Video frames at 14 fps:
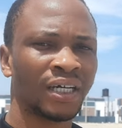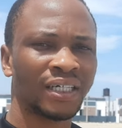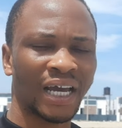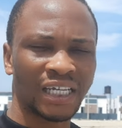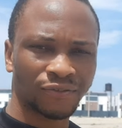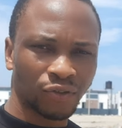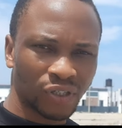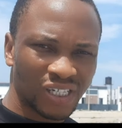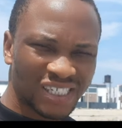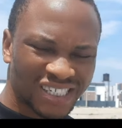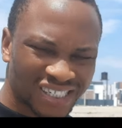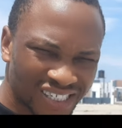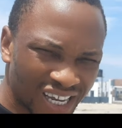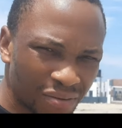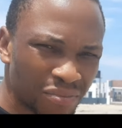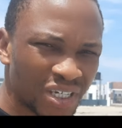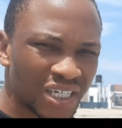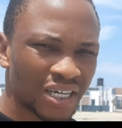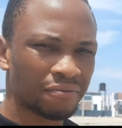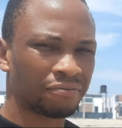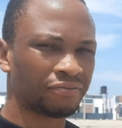That is for the
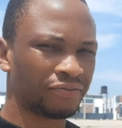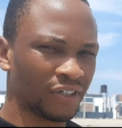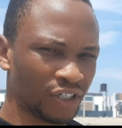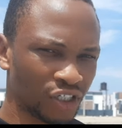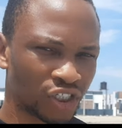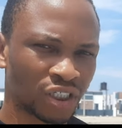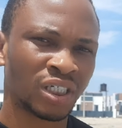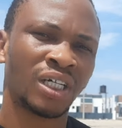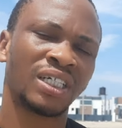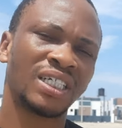semi-finish.